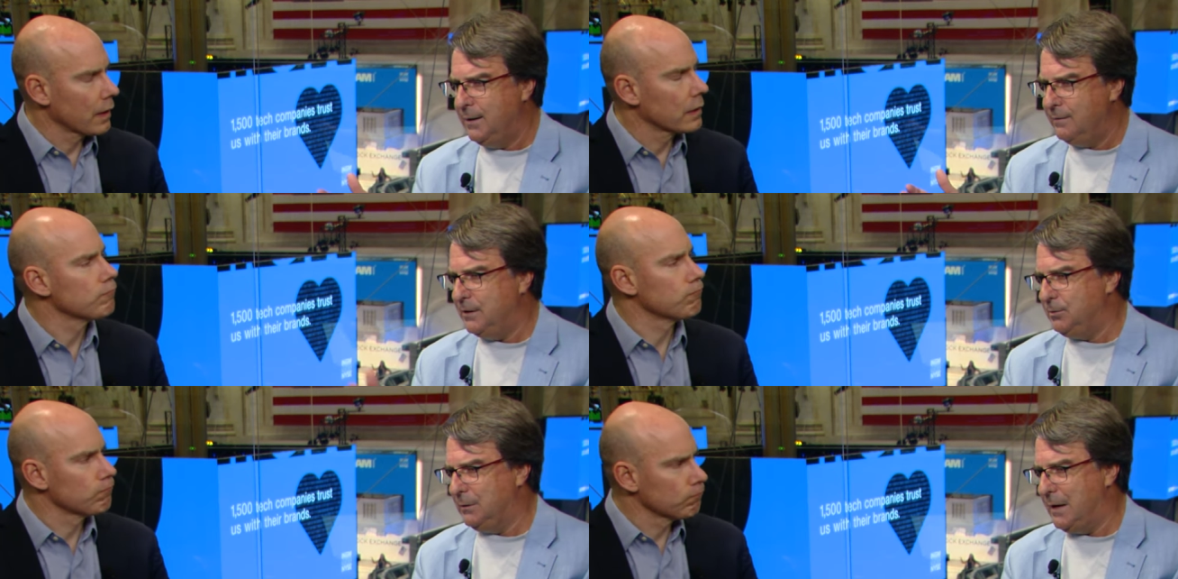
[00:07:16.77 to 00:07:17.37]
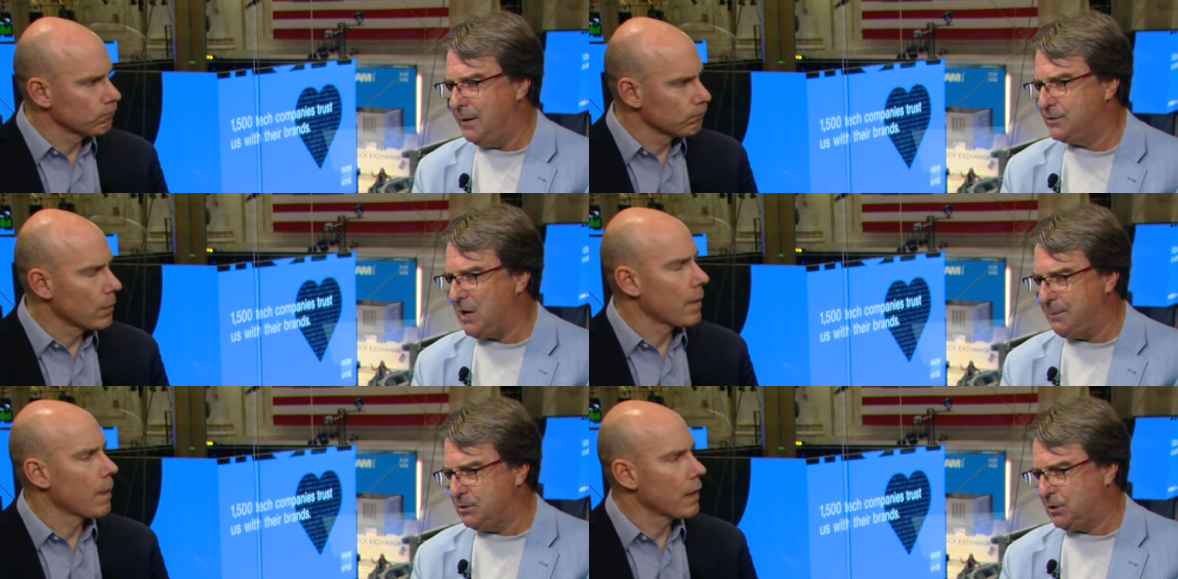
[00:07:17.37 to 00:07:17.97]
Speaker 1: They do a lot of
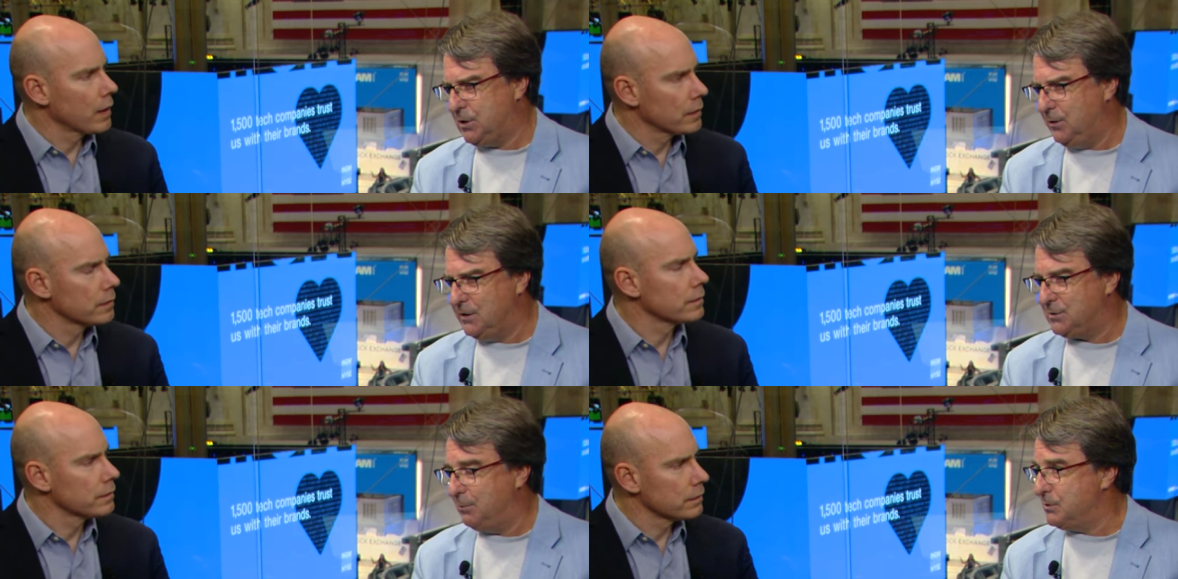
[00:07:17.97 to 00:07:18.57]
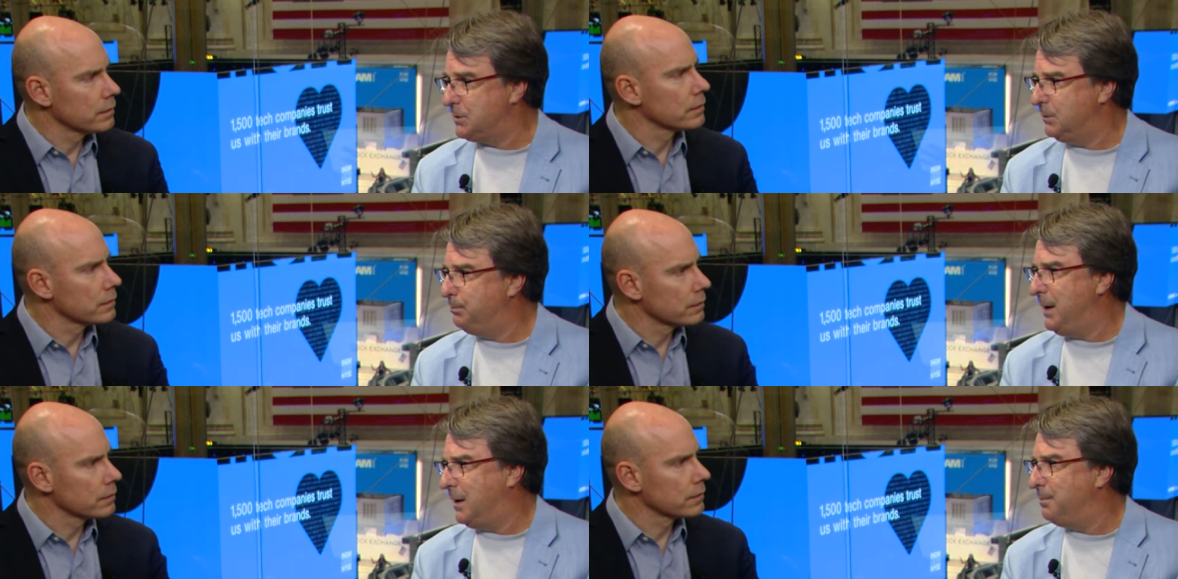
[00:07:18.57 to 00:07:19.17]
cybersecurity stuff, which has a
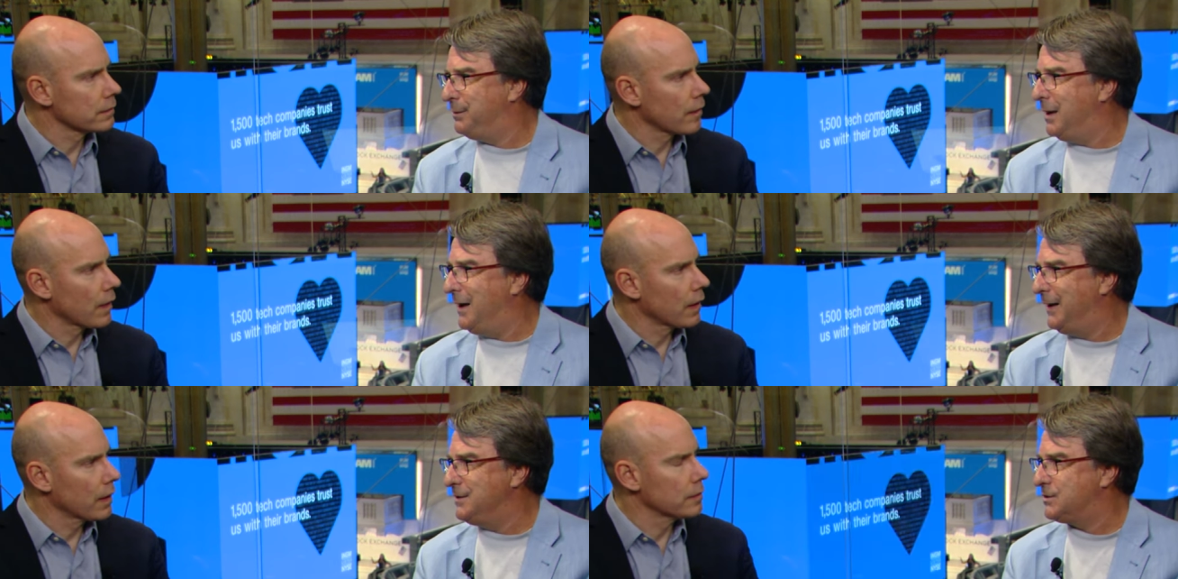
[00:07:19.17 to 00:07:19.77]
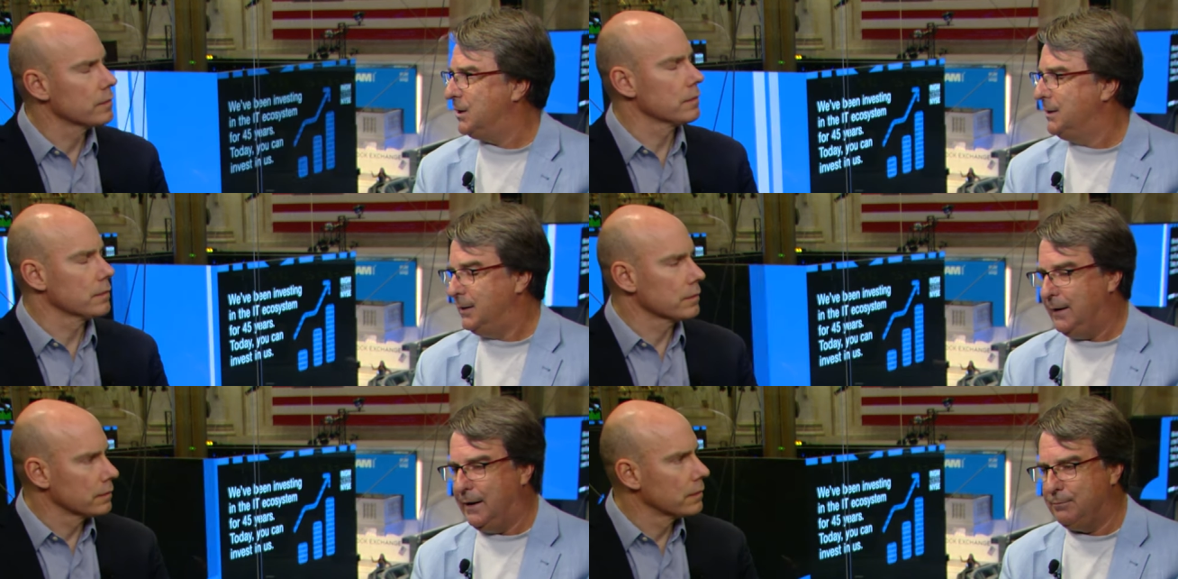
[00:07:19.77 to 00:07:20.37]
big compliance mm.
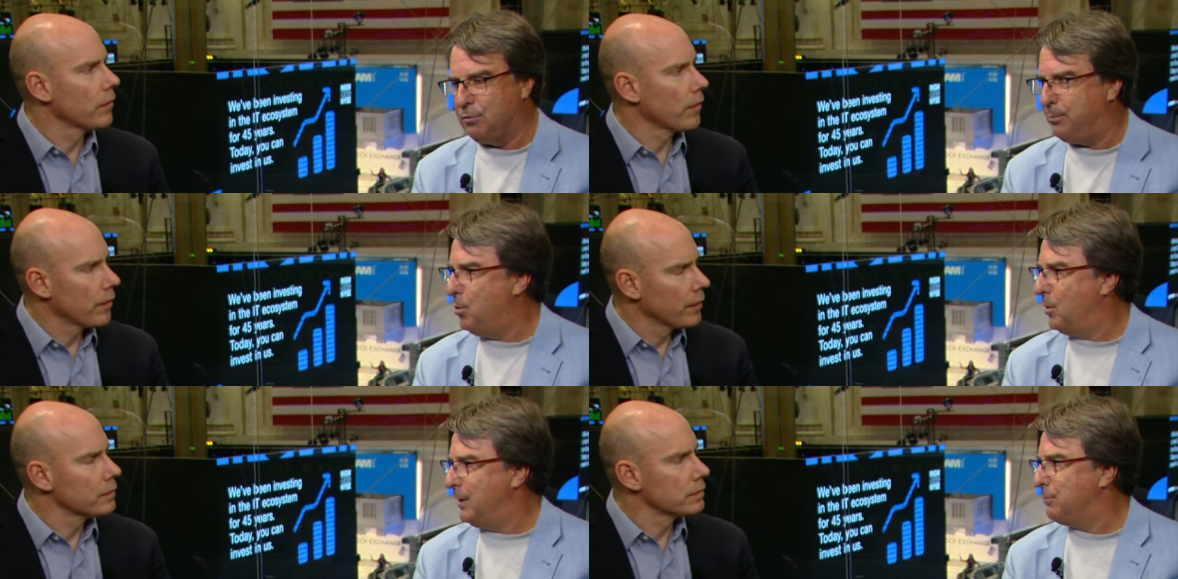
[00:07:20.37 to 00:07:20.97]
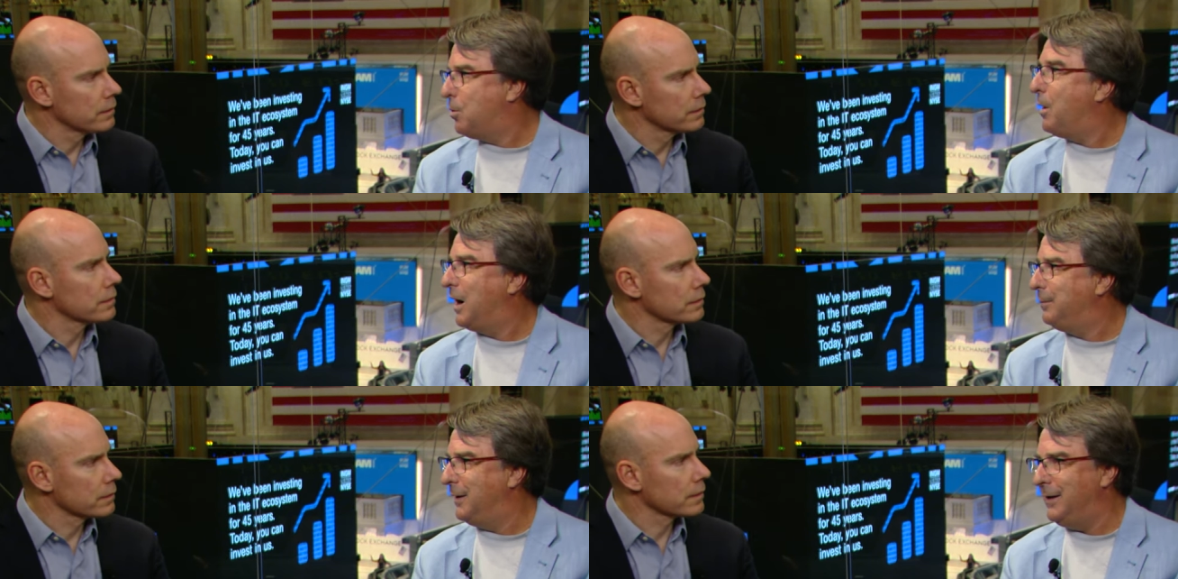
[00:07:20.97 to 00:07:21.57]
and reporting
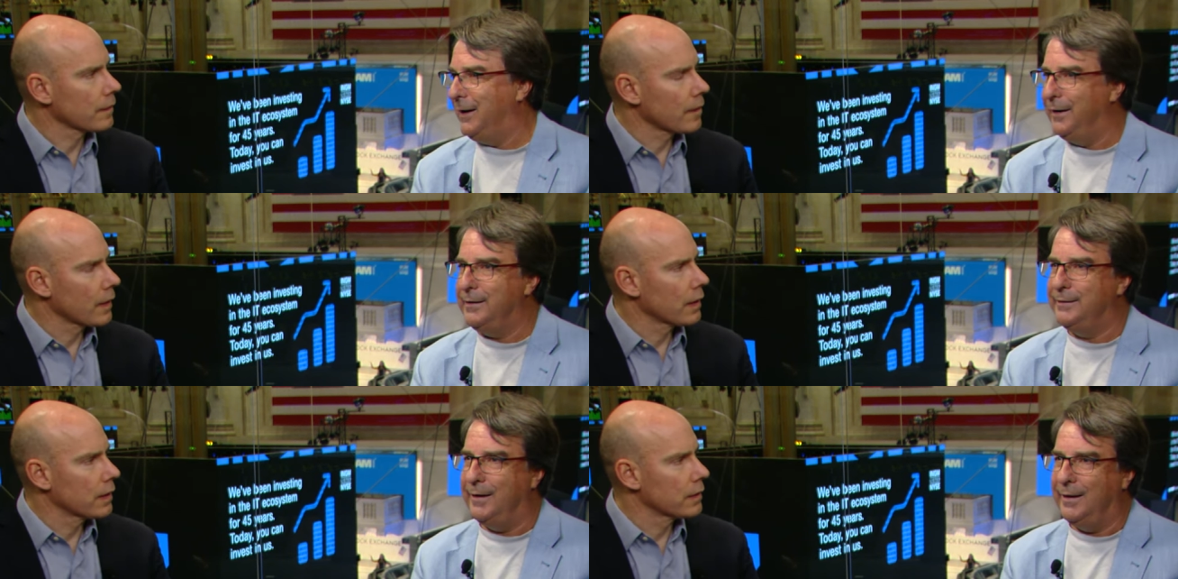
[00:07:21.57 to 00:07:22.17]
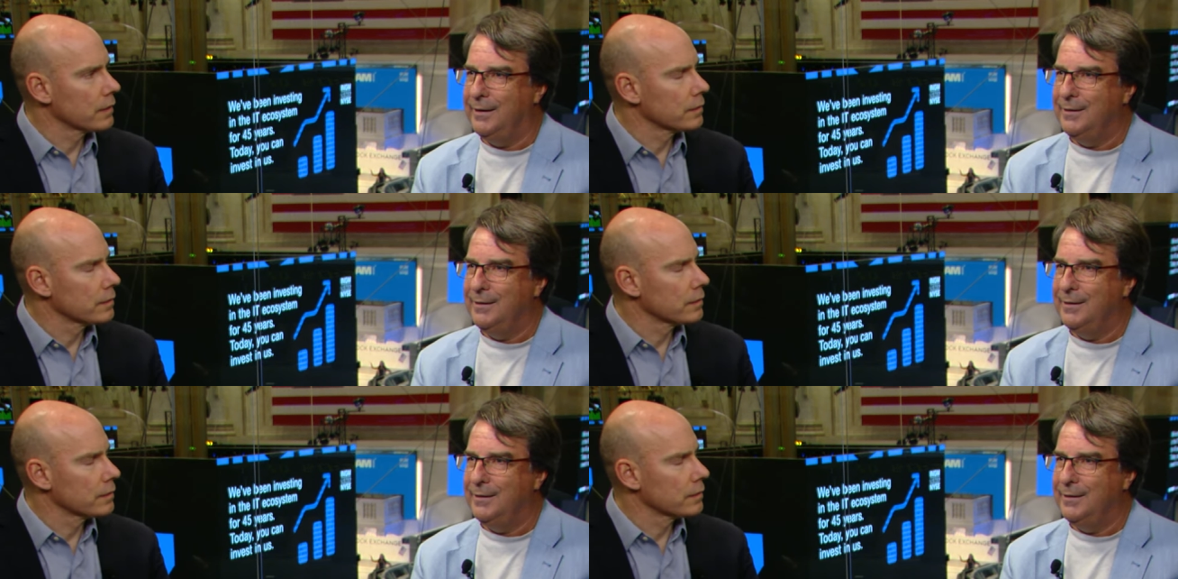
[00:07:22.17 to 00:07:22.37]
requirement. And uh,